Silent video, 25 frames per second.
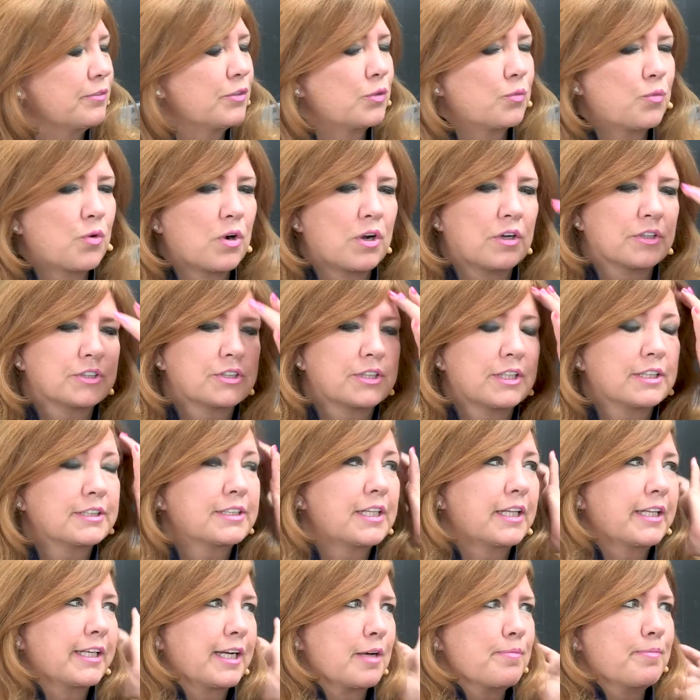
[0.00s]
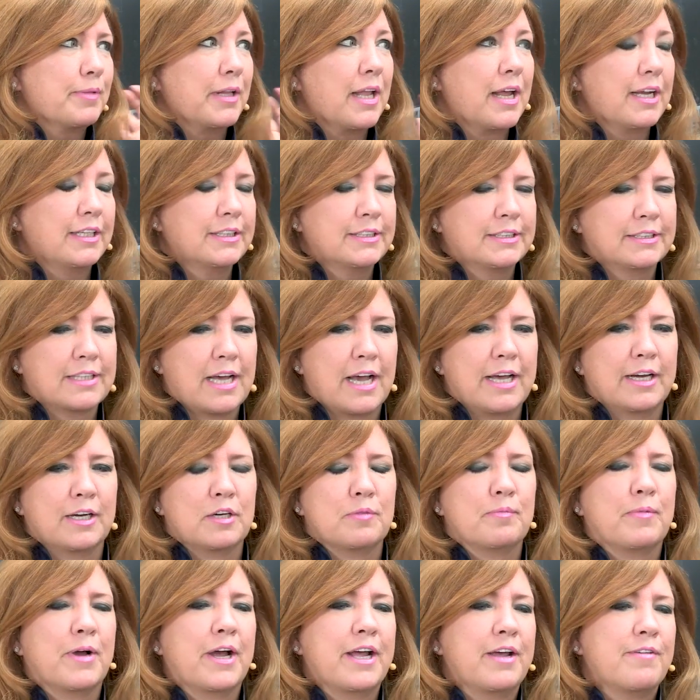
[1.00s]
of the world. So that's how they get
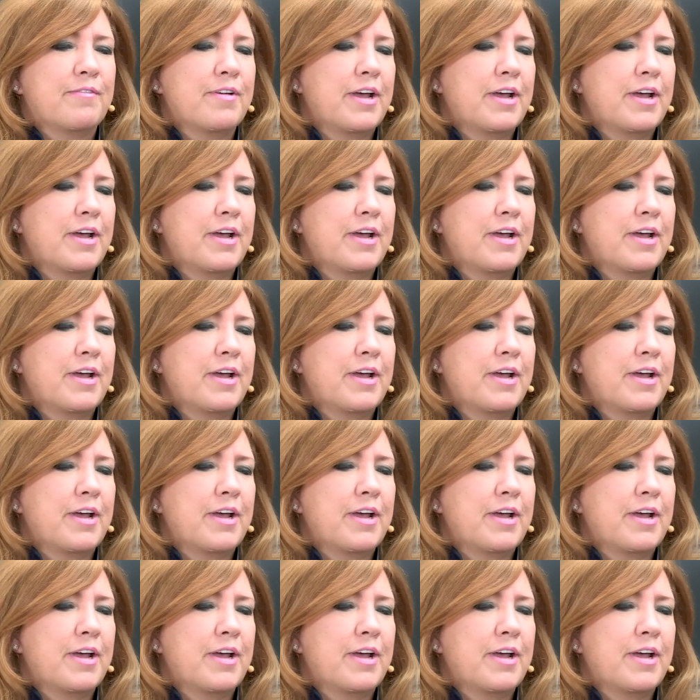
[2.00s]
blindsided by